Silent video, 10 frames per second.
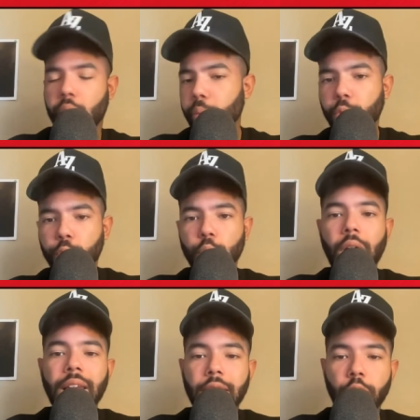come through
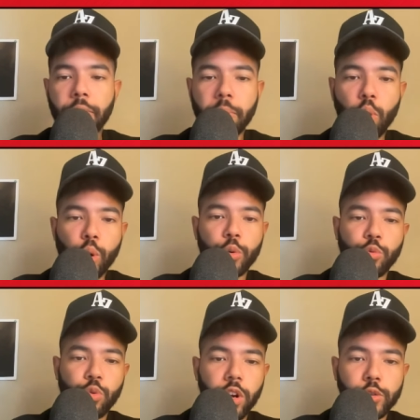a little bit more with
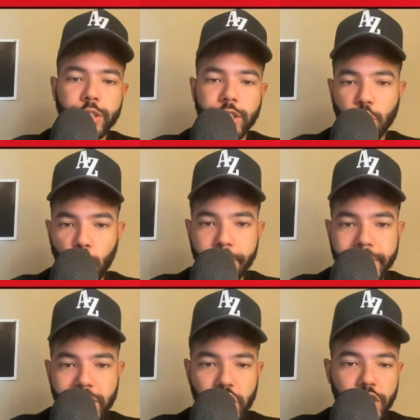runners in scoring
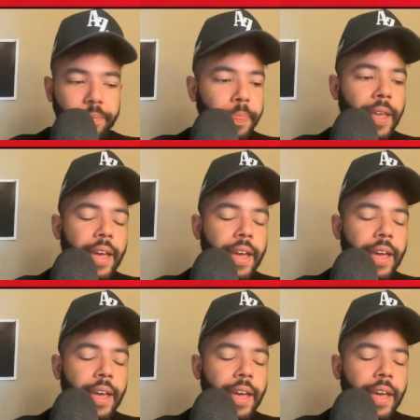position.